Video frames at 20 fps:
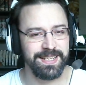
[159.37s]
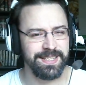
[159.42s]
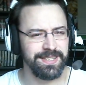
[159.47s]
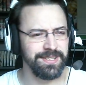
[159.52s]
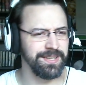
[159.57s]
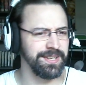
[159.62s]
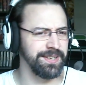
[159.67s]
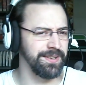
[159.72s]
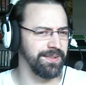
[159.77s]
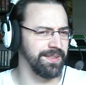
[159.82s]

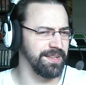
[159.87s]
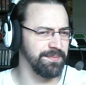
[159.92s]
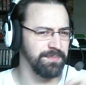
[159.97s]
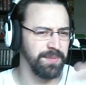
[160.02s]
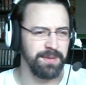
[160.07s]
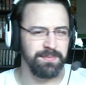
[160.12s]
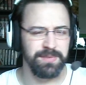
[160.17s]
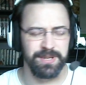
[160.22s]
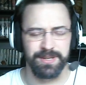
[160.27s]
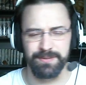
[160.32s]
You can do this
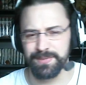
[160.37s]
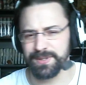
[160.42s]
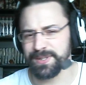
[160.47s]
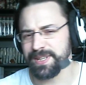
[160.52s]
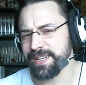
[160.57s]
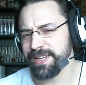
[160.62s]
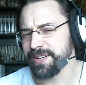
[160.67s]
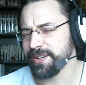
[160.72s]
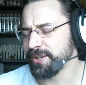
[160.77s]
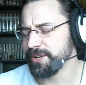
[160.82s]
by being
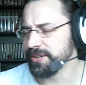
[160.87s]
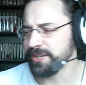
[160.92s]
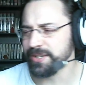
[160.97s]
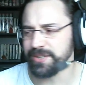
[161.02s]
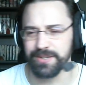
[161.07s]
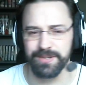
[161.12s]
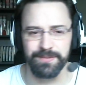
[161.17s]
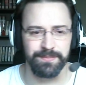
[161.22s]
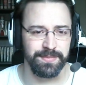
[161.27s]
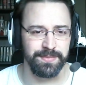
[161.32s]
political,
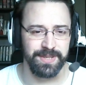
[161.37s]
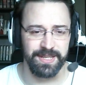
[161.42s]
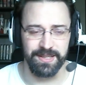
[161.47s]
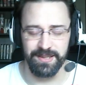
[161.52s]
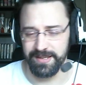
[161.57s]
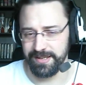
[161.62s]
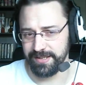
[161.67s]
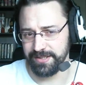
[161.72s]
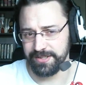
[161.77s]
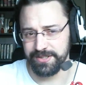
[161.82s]
you can
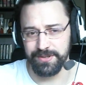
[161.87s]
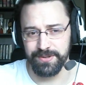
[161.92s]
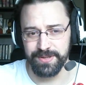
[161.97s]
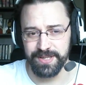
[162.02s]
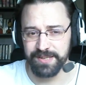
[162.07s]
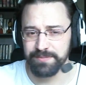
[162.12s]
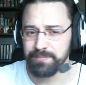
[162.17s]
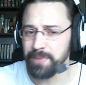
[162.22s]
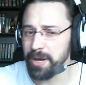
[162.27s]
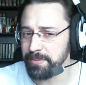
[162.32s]
do
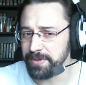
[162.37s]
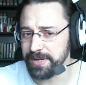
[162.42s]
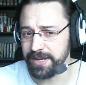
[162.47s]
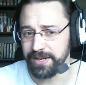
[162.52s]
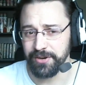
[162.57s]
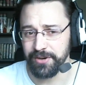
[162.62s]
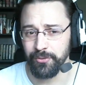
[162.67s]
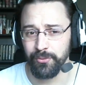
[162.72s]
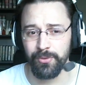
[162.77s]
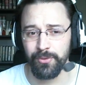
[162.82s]
this by
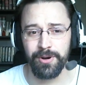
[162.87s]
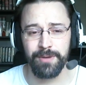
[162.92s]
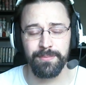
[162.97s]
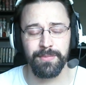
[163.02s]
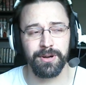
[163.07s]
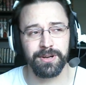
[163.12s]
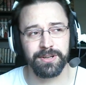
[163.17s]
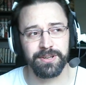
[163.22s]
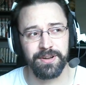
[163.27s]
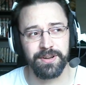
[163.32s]
being a
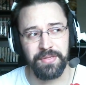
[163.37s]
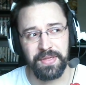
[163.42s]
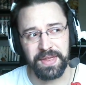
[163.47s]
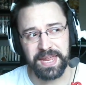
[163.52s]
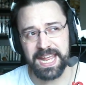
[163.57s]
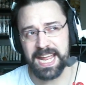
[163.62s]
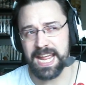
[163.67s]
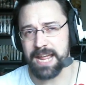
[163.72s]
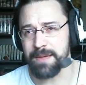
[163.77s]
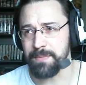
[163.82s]
warmonger. The
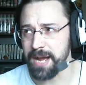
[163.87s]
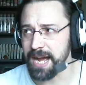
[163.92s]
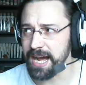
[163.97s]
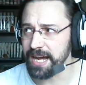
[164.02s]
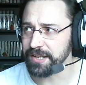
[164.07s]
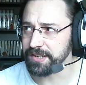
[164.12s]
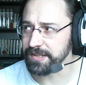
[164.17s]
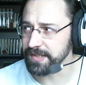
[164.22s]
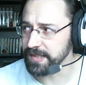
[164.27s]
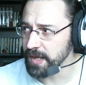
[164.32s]
game
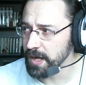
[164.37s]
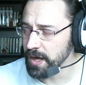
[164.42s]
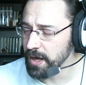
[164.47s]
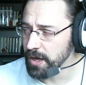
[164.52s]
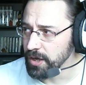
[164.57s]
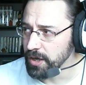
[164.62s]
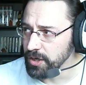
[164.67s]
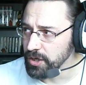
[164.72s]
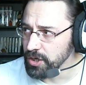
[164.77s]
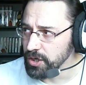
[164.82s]
has
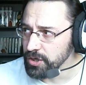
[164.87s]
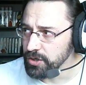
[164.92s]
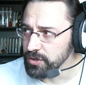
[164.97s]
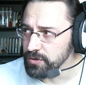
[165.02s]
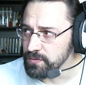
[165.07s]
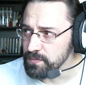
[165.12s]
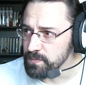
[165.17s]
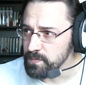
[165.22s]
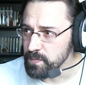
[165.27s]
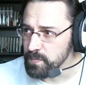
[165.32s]

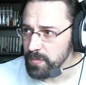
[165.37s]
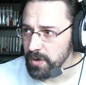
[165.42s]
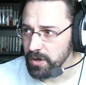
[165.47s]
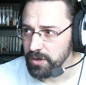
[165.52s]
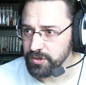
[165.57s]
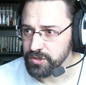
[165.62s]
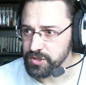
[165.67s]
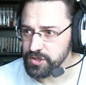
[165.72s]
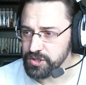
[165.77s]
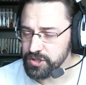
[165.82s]

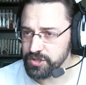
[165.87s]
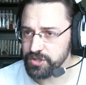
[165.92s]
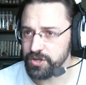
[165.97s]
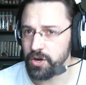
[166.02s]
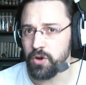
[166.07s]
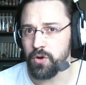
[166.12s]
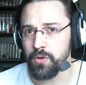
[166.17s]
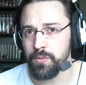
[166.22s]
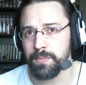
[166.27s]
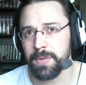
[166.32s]

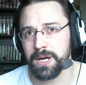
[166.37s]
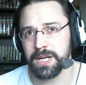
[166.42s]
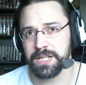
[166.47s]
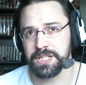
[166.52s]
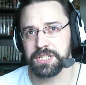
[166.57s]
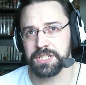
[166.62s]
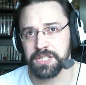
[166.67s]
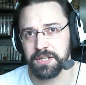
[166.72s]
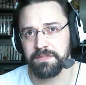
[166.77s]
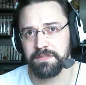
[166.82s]
so
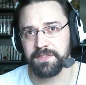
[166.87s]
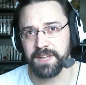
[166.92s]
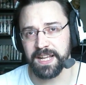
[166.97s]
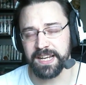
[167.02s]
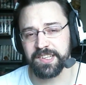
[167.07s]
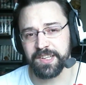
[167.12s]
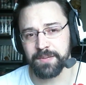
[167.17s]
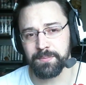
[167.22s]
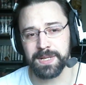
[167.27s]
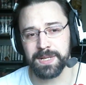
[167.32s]
much
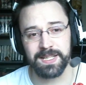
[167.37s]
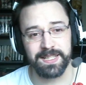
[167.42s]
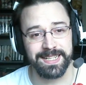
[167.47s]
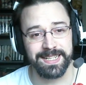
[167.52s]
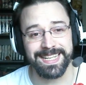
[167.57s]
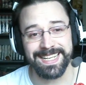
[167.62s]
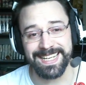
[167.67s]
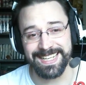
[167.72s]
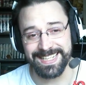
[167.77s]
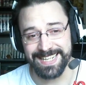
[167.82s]

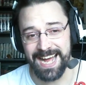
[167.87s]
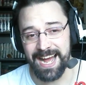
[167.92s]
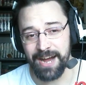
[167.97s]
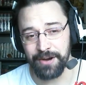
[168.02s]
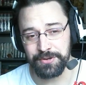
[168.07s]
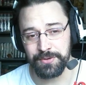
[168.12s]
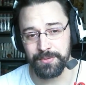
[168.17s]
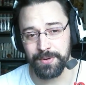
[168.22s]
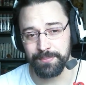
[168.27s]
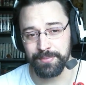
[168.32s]
flexibility in
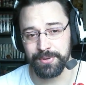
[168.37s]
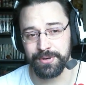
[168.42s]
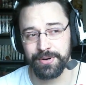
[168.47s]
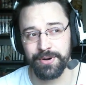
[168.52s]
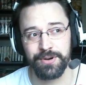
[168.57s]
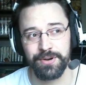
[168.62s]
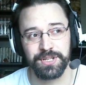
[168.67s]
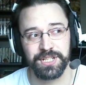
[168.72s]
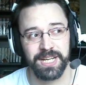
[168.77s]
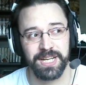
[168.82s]
how you
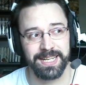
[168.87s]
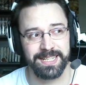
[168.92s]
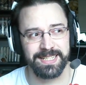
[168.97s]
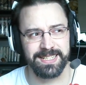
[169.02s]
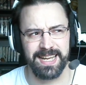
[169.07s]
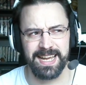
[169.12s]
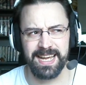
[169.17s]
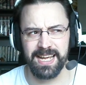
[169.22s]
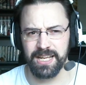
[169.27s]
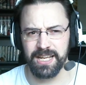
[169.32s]
approach
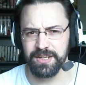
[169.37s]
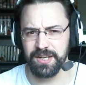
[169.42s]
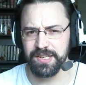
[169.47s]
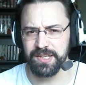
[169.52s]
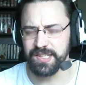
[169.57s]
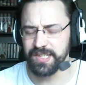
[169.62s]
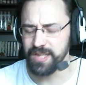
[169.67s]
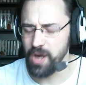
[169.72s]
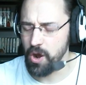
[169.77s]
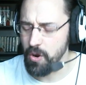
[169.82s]
it, and
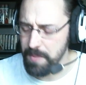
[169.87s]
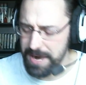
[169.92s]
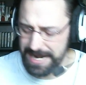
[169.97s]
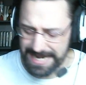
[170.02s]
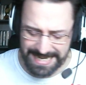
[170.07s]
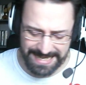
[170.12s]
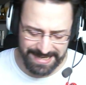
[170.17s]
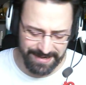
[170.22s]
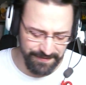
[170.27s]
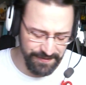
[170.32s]
so
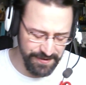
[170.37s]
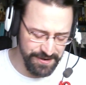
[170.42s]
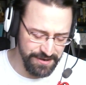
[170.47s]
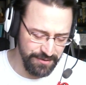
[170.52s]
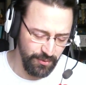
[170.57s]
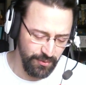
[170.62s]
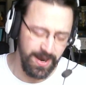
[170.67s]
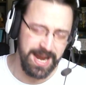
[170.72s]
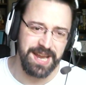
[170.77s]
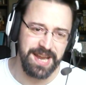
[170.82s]
many
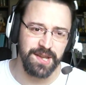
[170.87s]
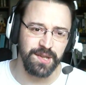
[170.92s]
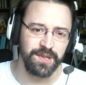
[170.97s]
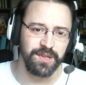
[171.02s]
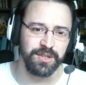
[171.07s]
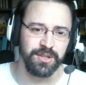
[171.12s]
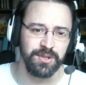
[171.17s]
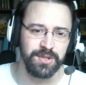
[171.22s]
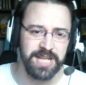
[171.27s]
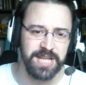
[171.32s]
different
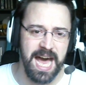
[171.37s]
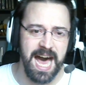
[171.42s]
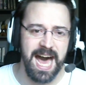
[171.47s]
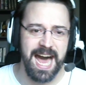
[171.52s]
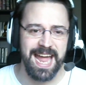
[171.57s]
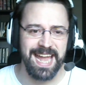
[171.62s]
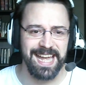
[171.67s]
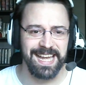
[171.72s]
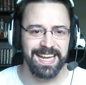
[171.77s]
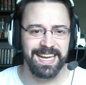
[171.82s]
ways to
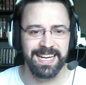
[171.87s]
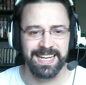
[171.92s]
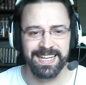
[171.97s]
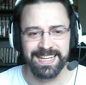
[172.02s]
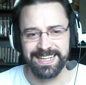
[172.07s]
die.